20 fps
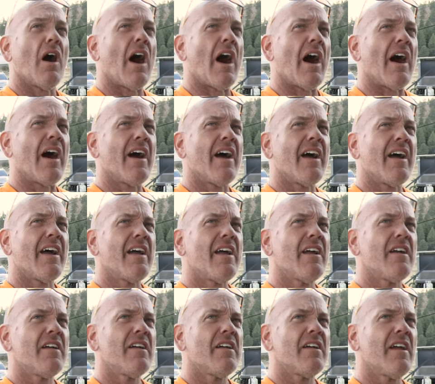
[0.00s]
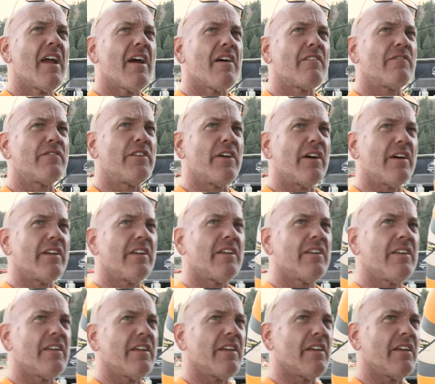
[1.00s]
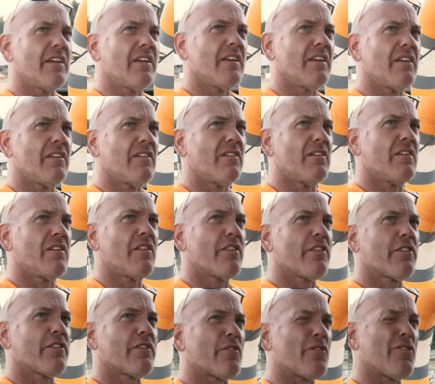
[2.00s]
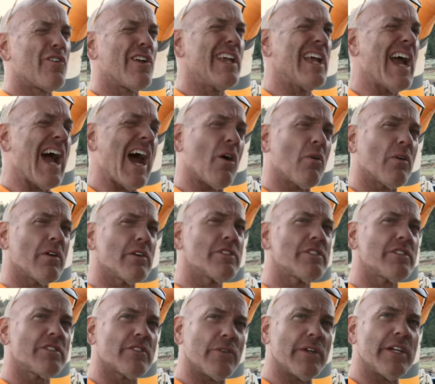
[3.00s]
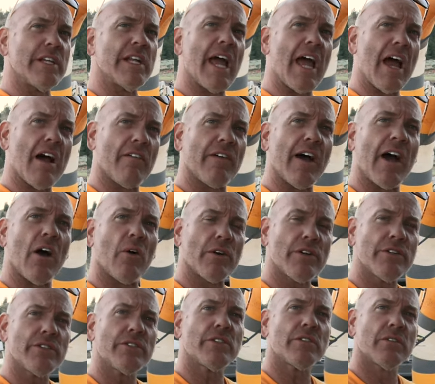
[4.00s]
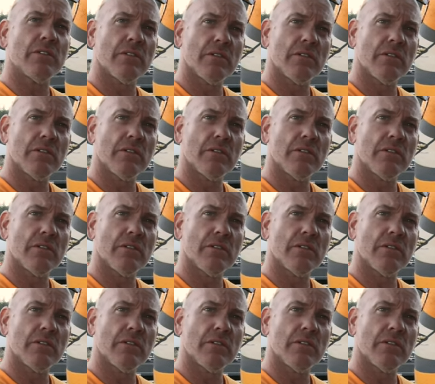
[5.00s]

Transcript: I have done it in 3 hours, 3.5 hours.